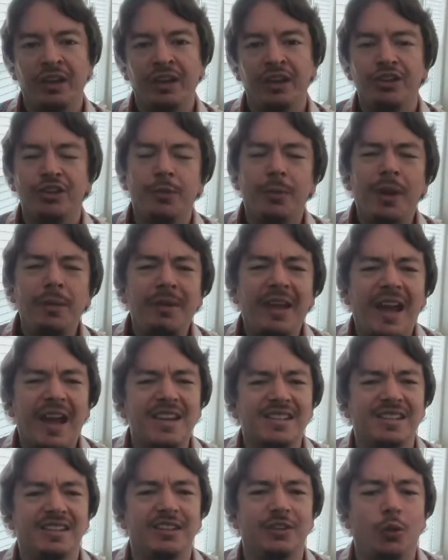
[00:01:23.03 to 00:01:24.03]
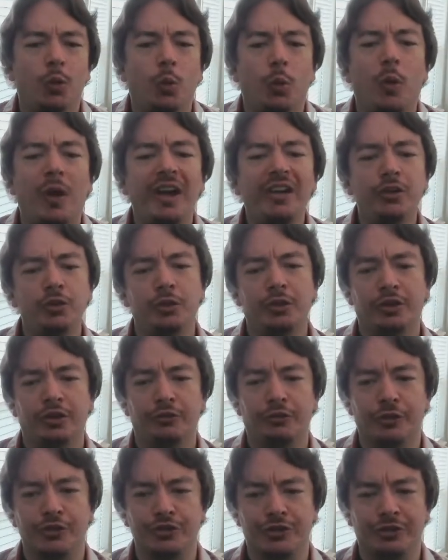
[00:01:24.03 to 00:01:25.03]
You may be asking, why do a
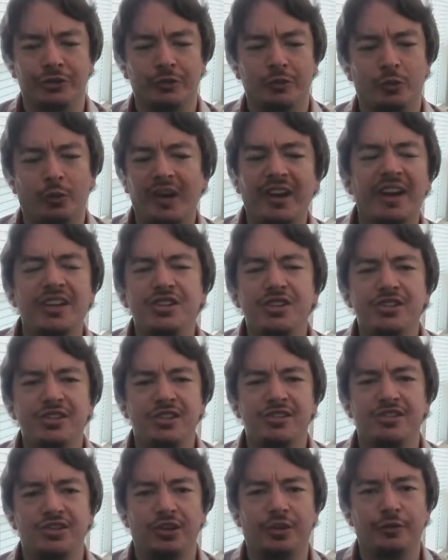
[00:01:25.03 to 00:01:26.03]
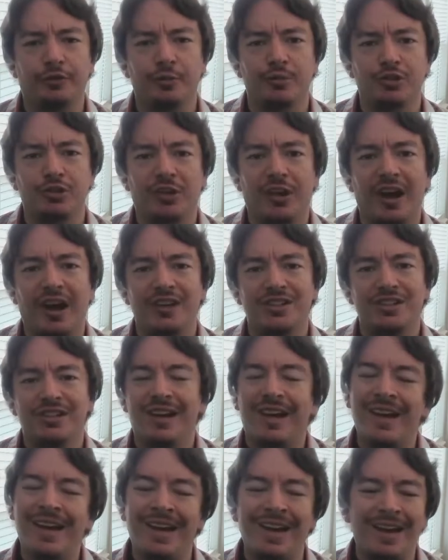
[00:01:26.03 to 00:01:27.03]
conversion? Why not just install from scratch?
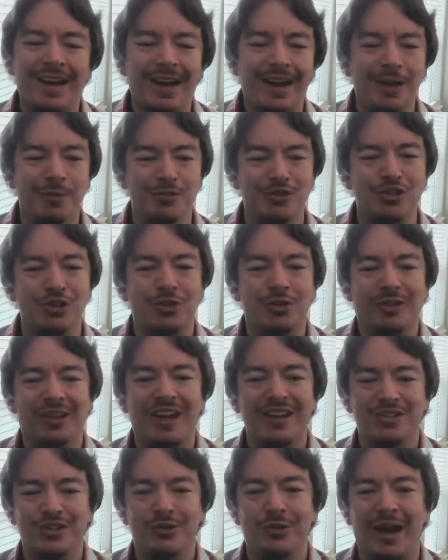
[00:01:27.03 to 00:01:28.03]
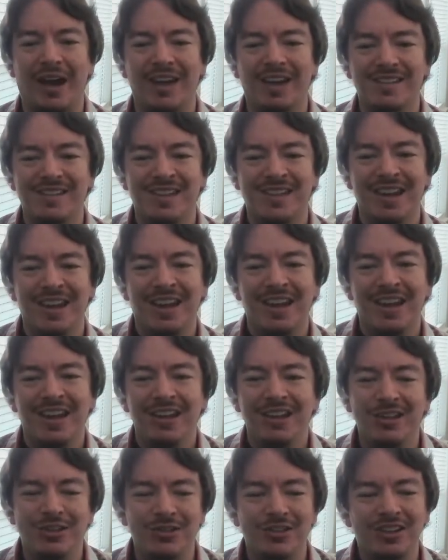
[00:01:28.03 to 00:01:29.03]
I am so glad you asked.
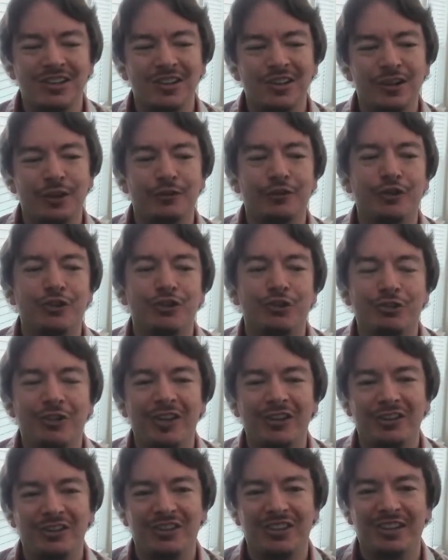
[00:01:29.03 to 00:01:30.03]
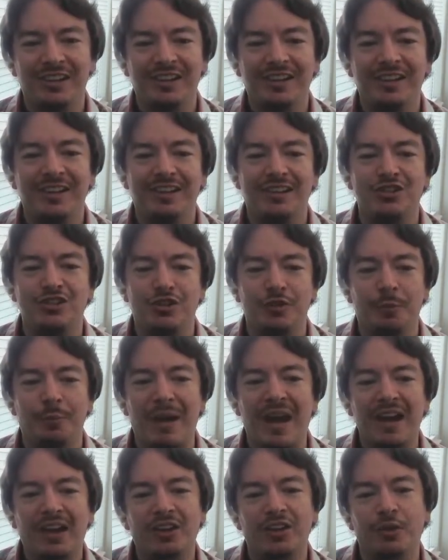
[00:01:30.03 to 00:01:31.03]
Using the Convert2RHEL utility gets you
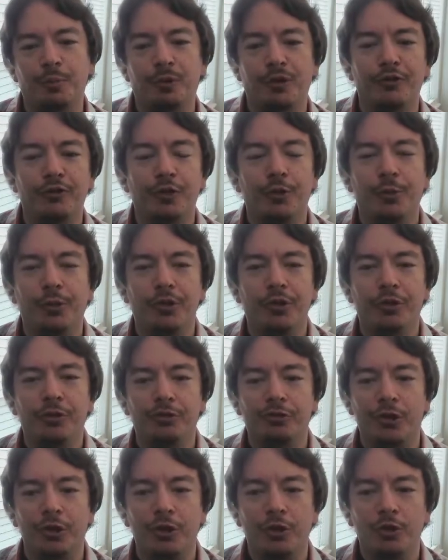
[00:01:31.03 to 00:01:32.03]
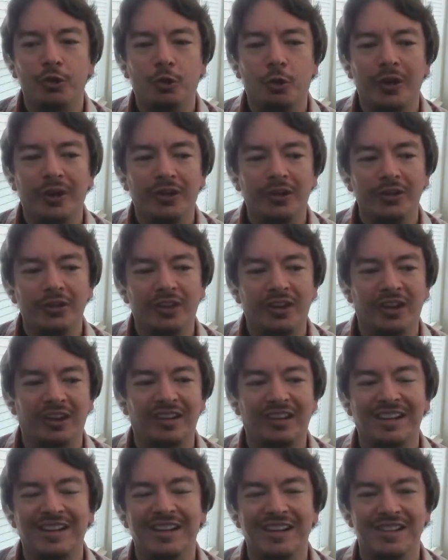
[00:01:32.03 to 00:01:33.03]
back on the proverbial road quicker than a
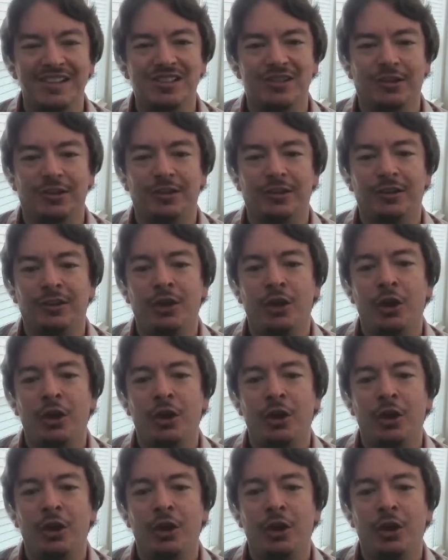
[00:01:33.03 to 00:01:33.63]
clean install.